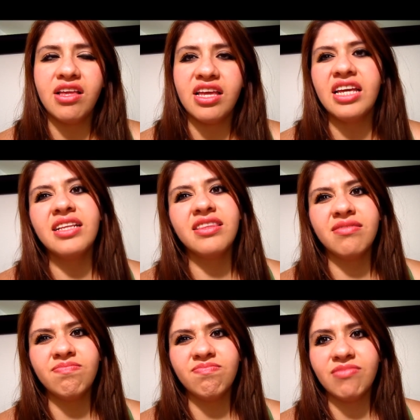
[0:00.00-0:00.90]
it
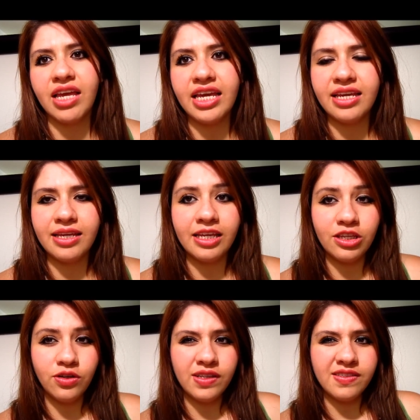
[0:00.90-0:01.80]

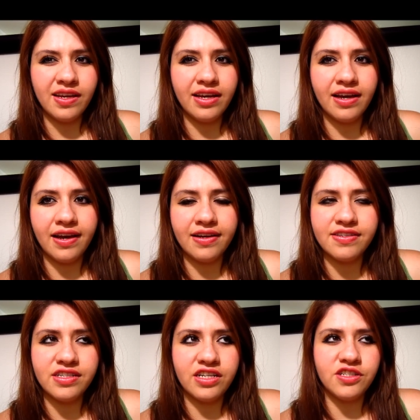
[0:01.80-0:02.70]
you can say it kind of
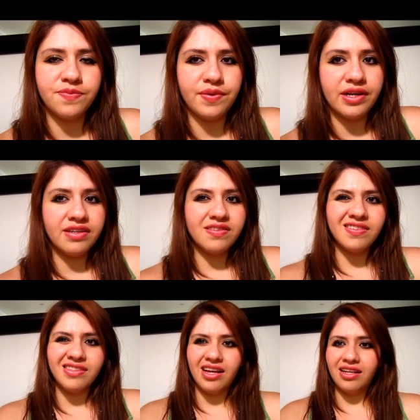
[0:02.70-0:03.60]
changed, but it's
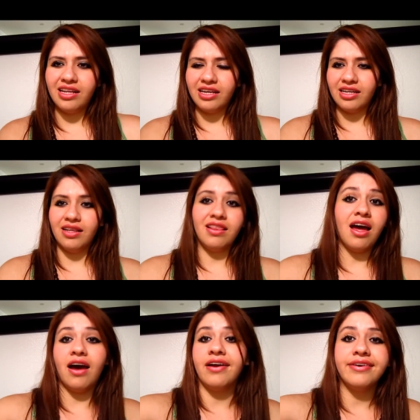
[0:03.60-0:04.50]
not like a
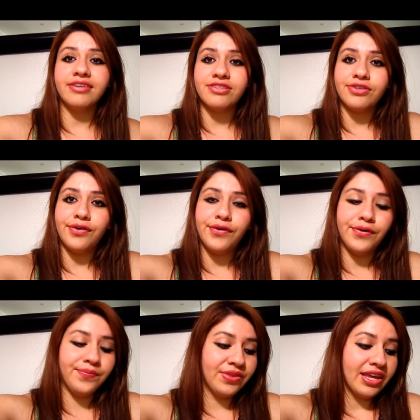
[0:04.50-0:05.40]
lot.
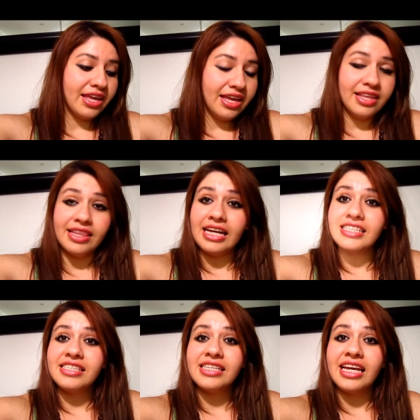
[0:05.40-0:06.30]
So
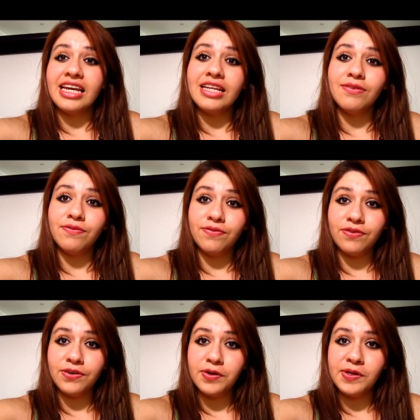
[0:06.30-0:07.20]
that's it
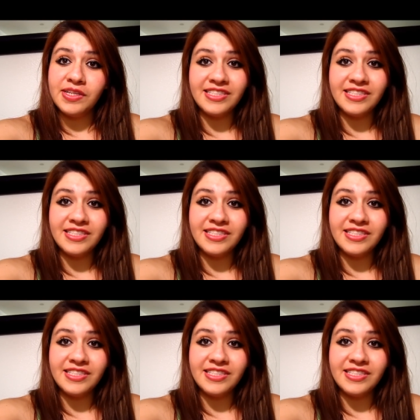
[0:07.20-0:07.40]
for the